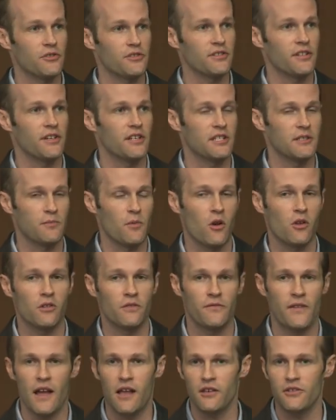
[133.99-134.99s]
sending smaller
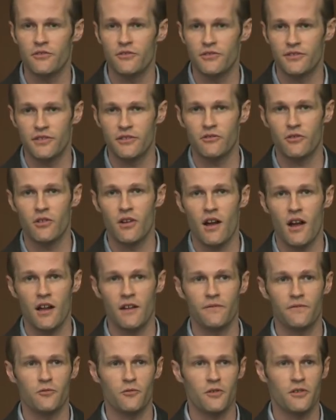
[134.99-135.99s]
values,
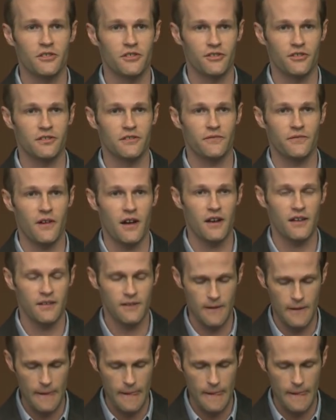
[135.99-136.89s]
ZeroConf works just fine.